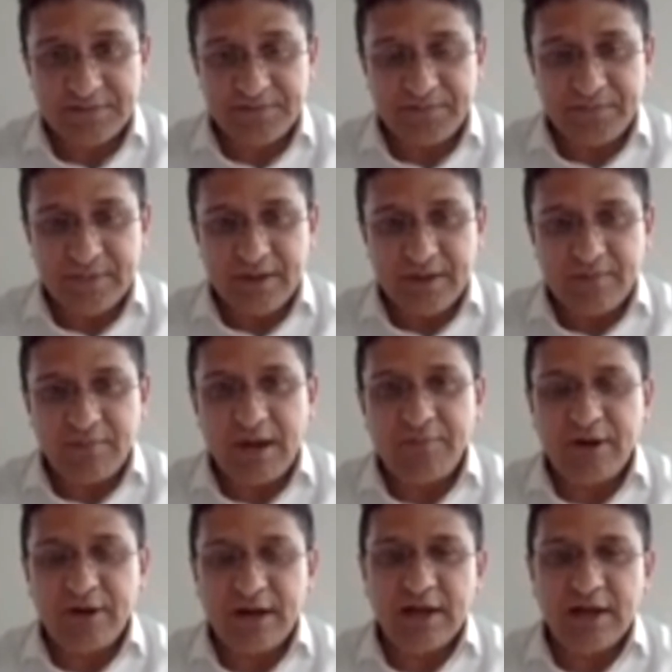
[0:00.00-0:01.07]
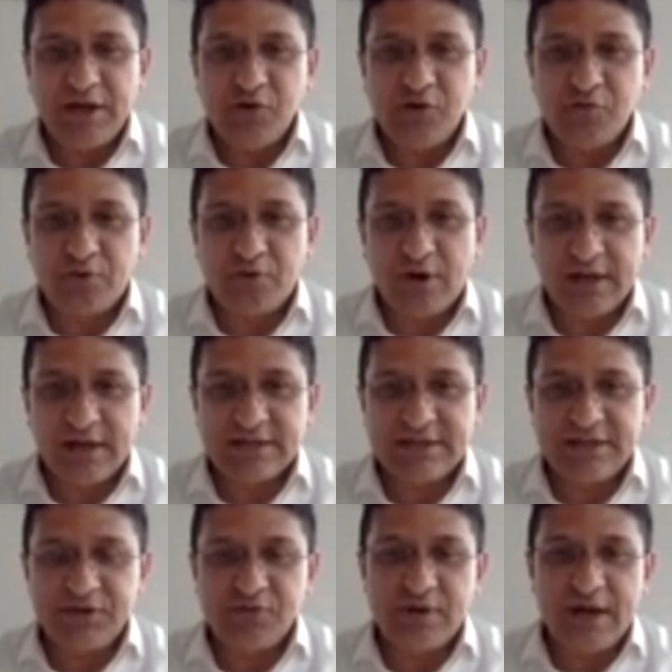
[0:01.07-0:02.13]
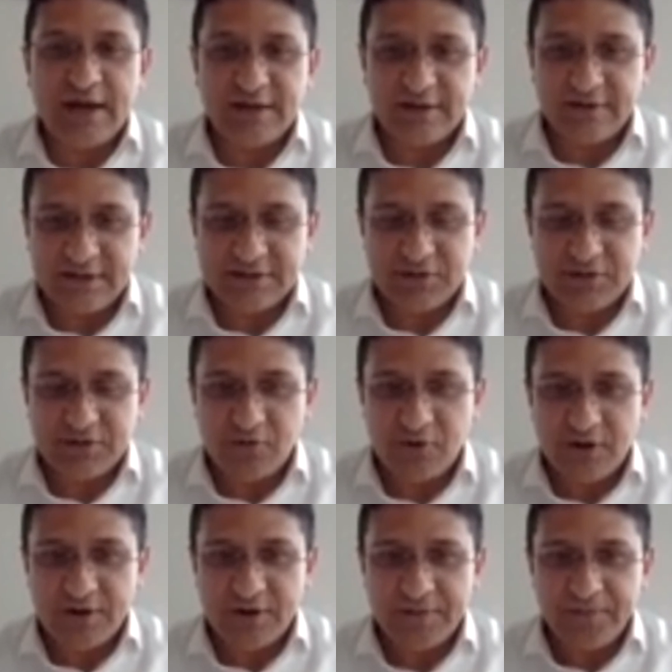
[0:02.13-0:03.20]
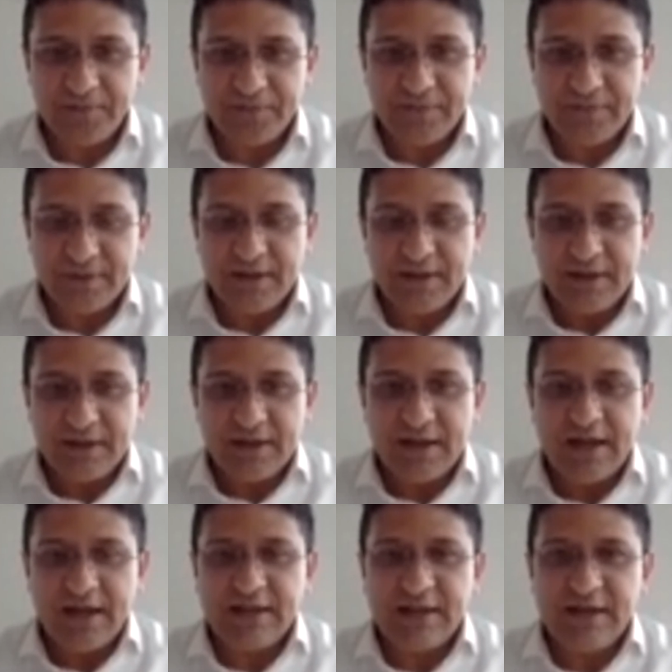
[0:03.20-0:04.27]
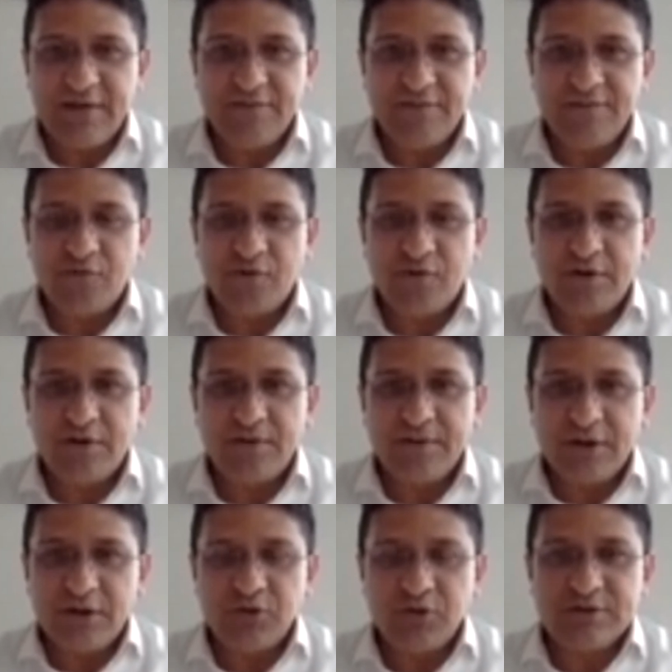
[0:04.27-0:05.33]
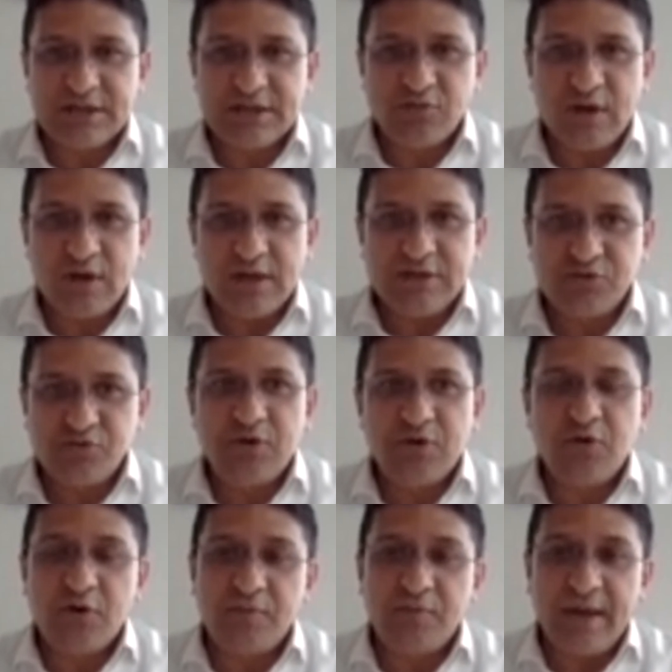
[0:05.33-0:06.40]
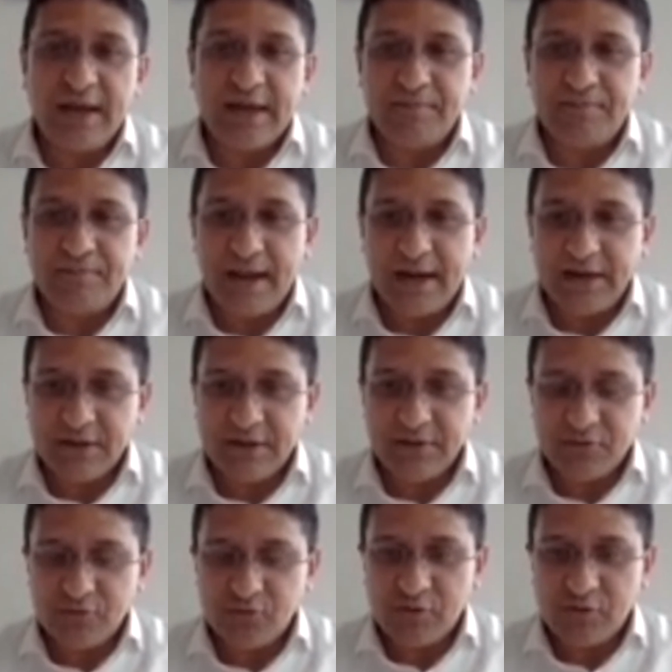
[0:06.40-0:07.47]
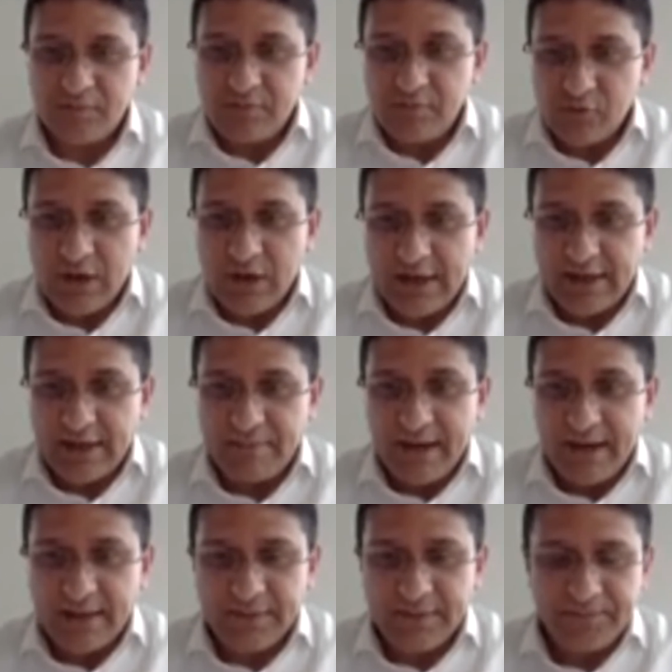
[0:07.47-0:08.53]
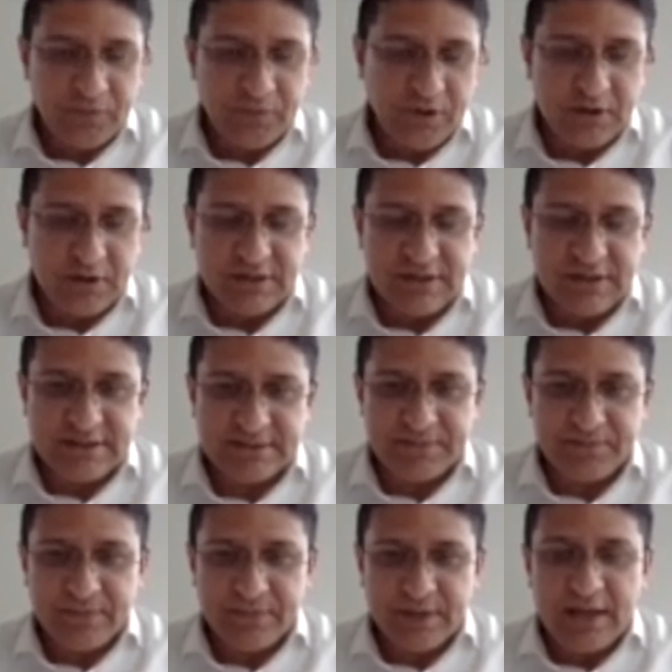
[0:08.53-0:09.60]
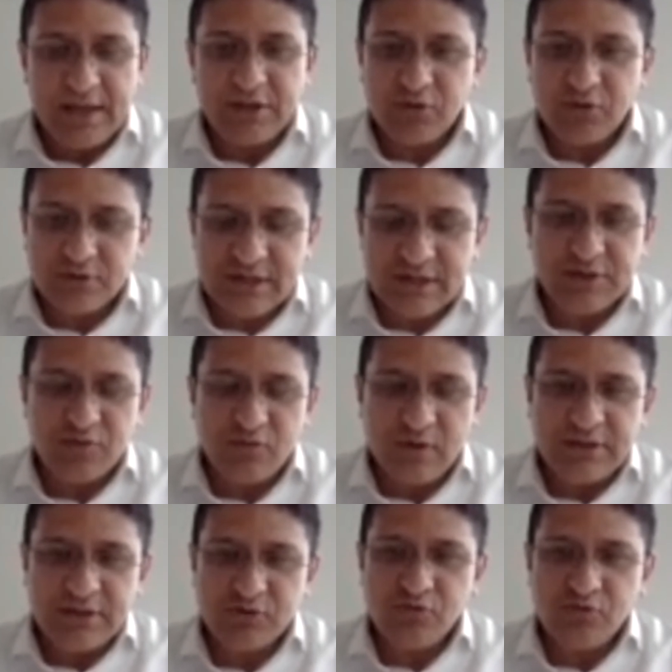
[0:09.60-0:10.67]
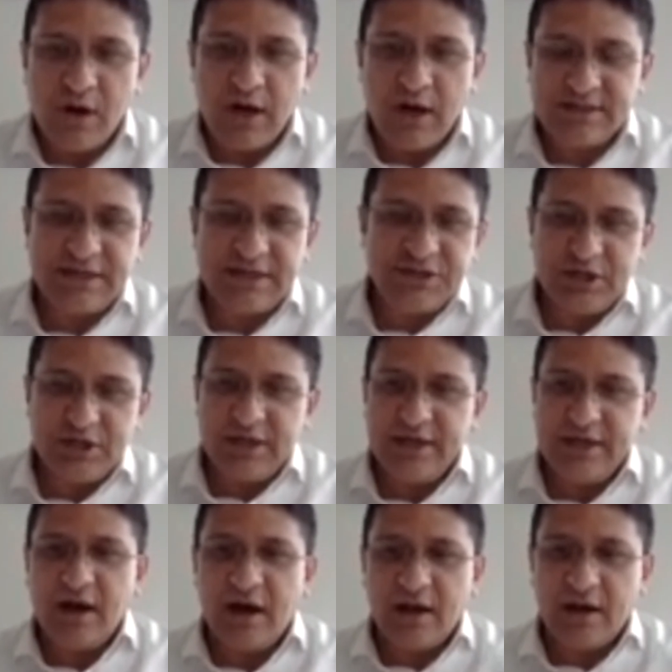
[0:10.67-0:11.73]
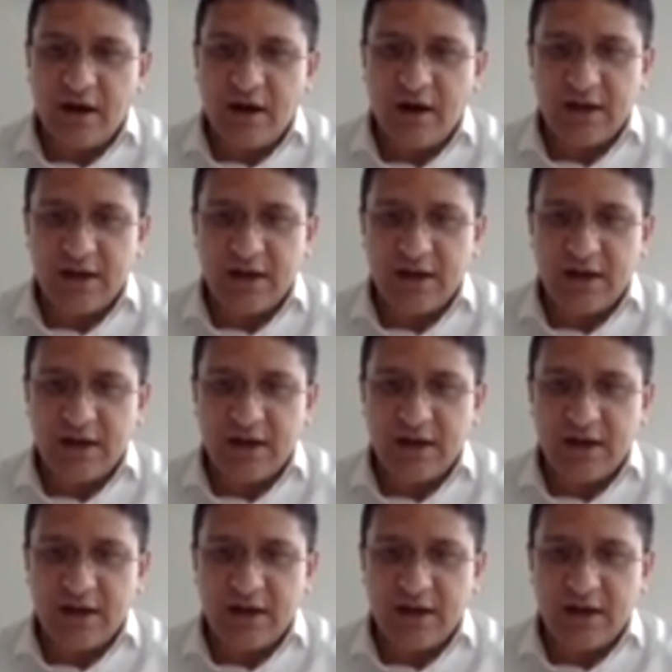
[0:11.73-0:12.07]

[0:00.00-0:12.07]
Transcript: by bringing in new products and new categories on board. And I think for those are the ones who are going to make it better, who will end up better on this. And those are the ones who are essentially our